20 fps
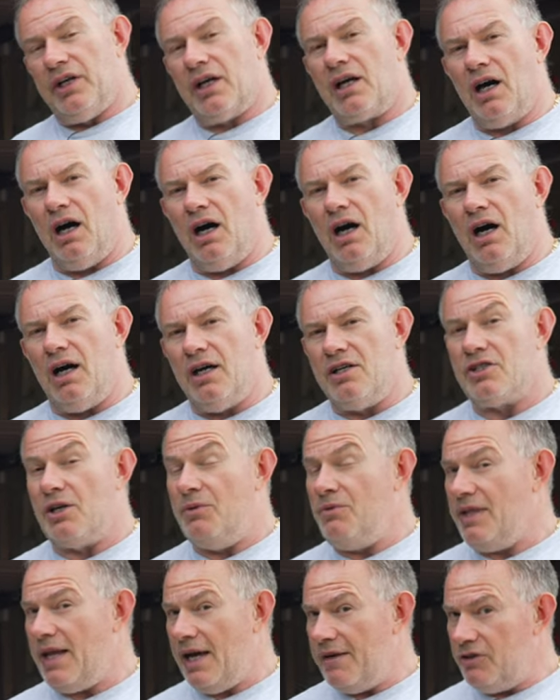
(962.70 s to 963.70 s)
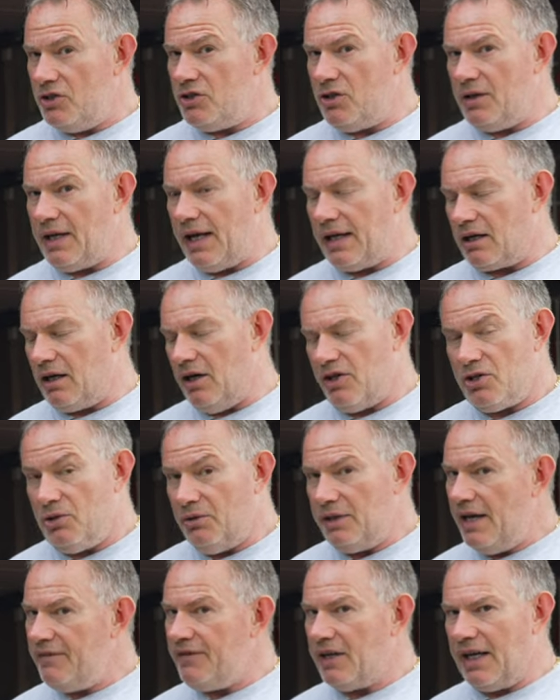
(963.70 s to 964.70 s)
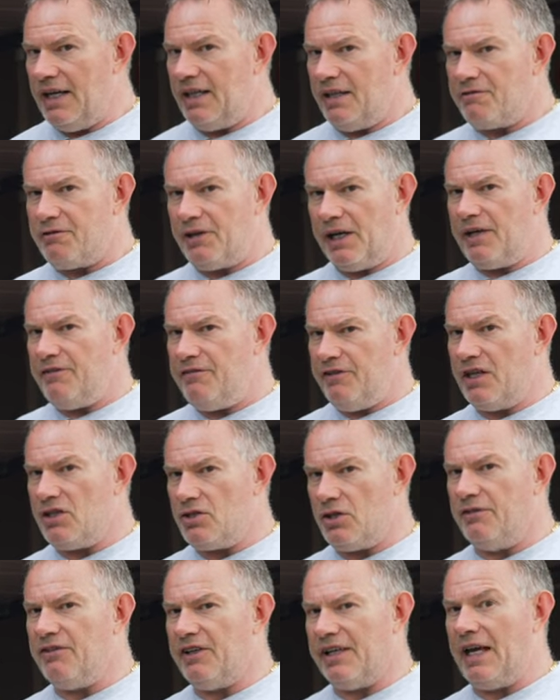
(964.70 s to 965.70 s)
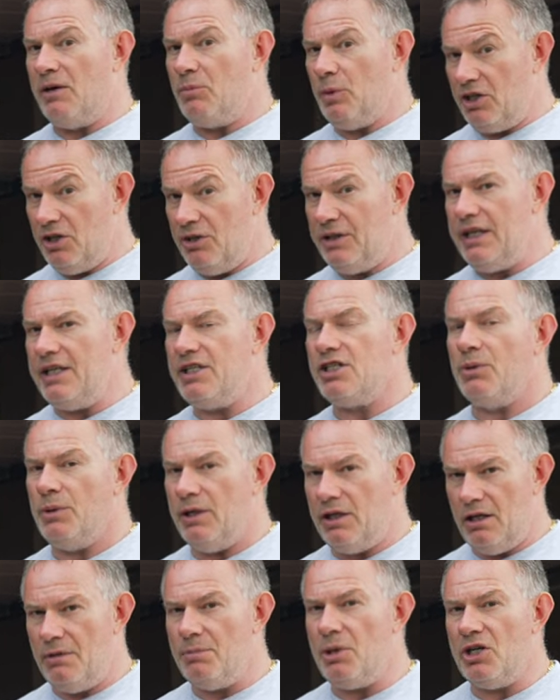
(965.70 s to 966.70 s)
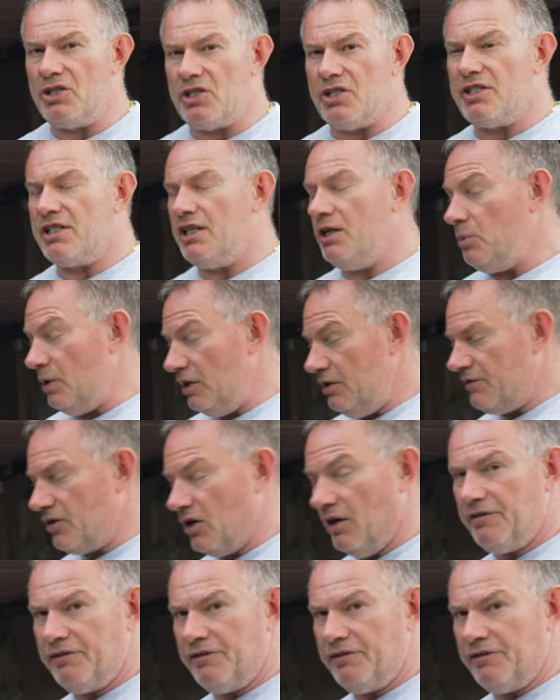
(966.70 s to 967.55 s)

your car. So never do that, guys. You'll never get the frigging things off again when you need to in an emergency when you've got a